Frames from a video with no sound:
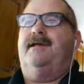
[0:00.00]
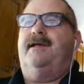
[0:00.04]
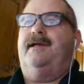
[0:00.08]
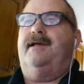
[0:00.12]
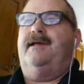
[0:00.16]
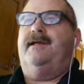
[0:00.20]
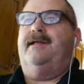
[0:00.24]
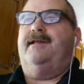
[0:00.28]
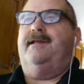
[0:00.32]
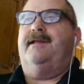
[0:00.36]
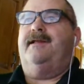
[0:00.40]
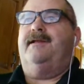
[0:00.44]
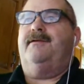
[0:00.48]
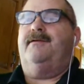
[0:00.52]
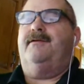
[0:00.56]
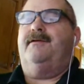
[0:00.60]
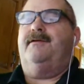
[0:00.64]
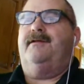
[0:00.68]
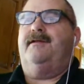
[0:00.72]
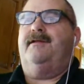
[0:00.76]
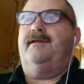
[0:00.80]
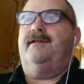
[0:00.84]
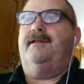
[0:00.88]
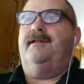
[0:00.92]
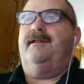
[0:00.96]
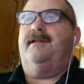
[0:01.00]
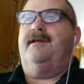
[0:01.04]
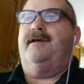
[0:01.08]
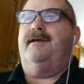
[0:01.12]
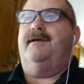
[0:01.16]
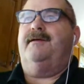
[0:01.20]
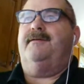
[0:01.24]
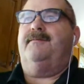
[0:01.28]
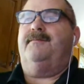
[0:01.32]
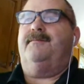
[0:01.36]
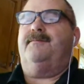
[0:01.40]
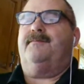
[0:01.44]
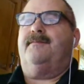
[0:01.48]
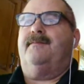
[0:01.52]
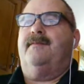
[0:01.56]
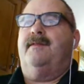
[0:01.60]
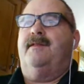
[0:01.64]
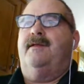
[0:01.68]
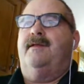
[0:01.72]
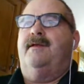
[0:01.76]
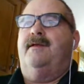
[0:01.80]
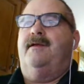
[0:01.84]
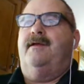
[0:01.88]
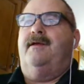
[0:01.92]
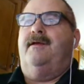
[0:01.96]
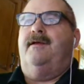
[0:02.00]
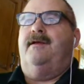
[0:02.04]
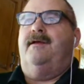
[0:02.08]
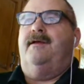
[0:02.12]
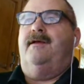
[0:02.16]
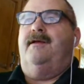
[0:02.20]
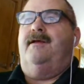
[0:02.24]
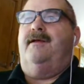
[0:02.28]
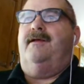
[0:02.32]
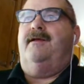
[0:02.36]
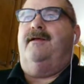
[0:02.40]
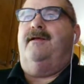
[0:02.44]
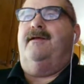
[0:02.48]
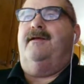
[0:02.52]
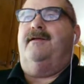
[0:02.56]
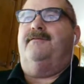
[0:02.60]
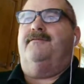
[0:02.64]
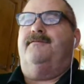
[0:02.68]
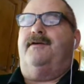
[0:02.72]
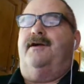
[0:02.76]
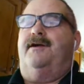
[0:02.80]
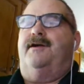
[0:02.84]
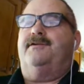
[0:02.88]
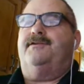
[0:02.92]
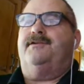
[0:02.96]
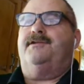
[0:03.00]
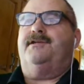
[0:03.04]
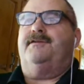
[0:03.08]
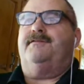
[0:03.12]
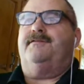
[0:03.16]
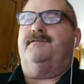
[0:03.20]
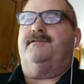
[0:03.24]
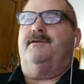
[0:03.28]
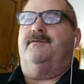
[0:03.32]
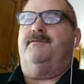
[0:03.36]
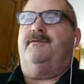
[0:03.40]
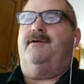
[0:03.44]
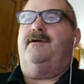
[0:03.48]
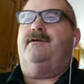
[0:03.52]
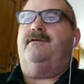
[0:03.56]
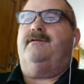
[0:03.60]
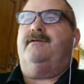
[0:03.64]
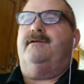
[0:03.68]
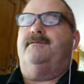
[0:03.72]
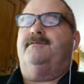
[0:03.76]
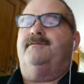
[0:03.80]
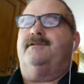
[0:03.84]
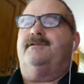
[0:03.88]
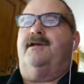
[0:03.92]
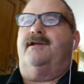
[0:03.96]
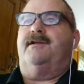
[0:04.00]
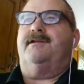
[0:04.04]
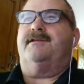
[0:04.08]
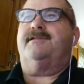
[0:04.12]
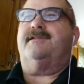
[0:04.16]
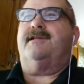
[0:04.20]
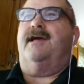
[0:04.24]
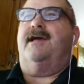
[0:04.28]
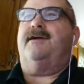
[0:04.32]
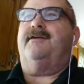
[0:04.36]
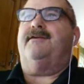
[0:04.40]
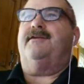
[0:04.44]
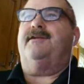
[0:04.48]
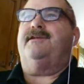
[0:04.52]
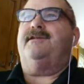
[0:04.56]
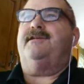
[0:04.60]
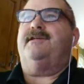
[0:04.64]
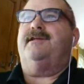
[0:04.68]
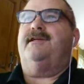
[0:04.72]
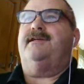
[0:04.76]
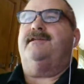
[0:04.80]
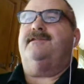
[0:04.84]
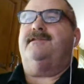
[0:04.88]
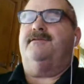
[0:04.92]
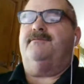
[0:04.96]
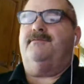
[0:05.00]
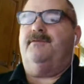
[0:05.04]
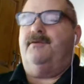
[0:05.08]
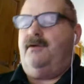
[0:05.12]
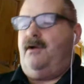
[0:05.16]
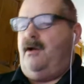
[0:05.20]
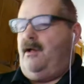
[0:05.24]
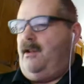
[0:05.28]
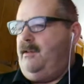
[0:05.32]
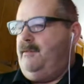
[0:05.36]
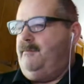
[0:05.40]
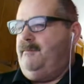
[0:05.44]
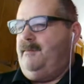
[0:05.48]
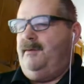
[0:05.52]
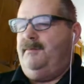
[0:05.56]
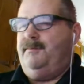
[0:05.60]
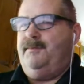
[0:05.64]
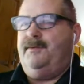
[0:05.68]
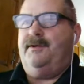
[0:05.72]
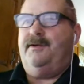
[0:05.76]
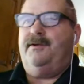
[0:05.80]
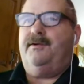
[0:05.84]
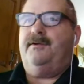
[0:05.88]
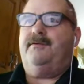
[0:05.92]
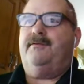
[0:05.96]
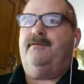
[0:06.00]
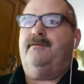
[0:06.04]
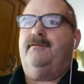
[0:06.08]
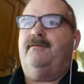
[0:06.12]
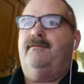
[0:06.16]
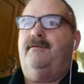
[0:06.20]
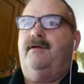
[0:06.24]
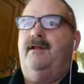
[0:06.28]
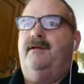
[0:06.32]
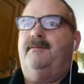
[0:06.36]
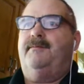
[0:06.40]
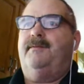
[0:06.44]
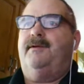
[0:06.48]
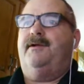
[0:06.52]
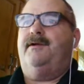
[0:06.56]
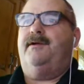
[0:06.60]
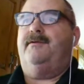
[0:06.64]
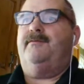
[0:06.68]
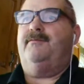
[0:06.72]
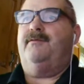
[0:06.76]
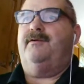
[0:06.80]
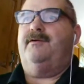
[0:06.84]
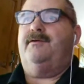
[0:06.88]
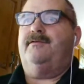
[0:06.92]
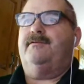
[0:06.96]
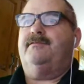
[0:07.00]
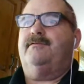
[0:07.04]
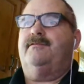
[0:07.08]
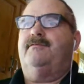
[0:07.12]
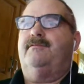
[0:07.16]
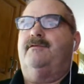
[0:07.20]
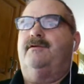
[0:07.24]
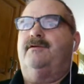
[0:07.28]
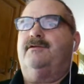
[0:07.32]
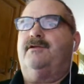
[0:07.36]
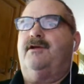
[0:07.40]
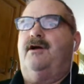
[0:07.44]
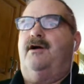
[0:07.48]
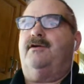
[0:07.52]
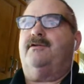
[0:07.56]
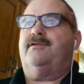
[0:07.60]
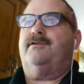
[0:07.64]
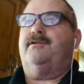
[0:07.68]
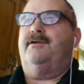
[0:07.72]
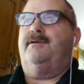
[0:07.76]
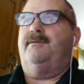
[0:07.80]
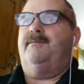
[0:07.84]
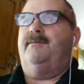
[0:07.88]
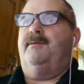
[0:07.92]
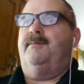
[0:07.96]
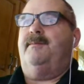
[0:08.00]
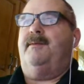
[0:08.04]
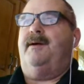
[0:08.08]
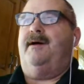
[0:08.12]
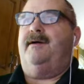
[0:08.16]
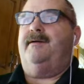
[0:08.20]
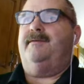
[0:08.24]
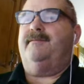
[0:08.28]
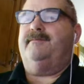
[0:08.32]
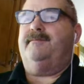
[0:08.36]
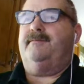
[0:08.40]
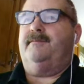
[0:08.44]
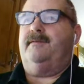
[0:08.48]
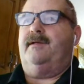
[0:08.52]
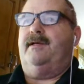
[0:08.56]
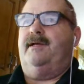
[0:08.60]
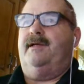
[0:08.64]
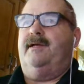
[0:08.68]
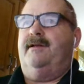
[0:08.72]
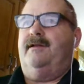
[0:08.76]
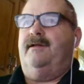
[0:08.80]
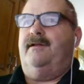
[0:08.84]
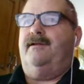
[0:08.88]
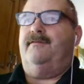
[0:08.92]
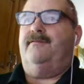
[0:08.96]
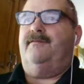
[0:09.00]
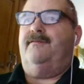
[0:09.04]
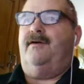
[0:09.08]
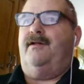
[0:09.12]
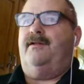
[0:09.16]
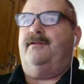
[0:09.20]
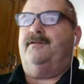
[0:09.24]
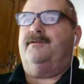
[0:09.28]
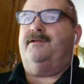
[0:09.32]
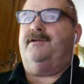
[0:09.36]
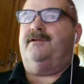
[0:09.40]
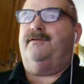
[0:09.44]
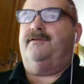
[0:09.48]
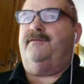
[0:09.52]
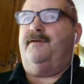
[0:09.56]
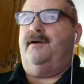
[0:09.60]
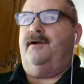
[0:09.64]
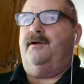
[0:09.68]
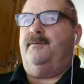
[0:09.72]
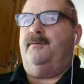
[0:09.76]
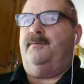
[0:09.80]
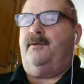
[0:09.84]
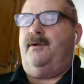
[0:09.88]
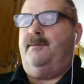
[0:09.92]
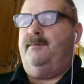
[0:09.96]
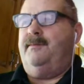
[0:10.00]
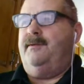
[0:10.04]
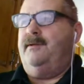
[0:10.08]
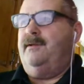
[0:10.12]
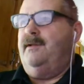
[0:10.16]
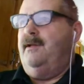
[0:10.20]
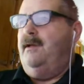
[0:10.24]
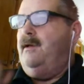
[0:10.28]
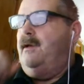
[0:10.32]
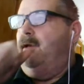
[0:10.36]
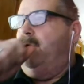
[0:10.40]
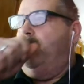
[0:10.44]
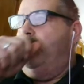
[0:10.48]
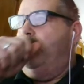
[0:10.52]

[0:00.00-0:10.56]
And the fire chief said, well, it was on a Saturday. He said, well, call him up here while I'm here, and we'll talk to him about getting on the volunteer fire department.